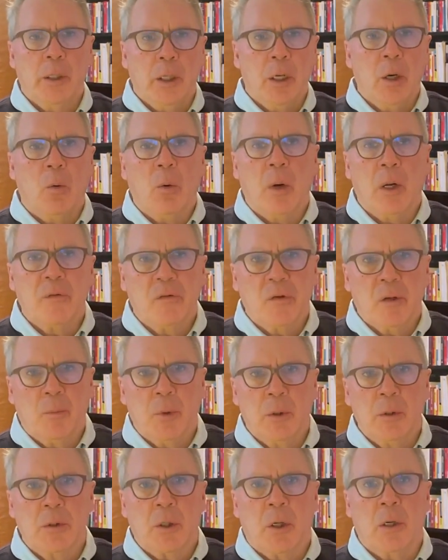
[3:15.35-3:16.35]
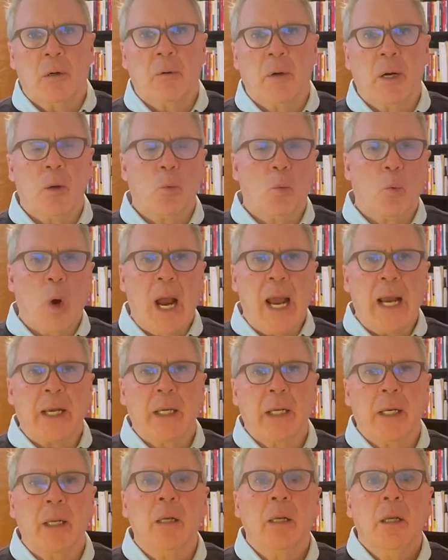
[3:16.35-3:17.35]
You don't want someone turning around,
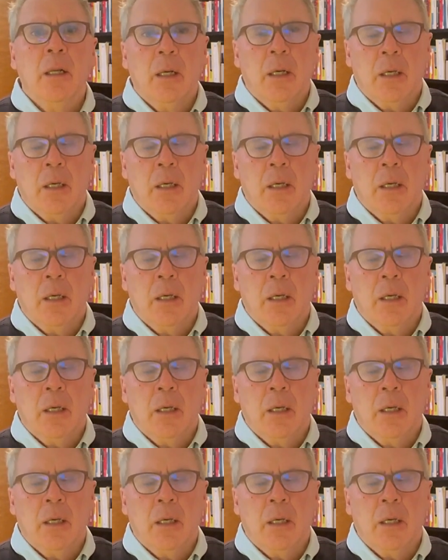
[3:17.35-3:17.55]
whacking it,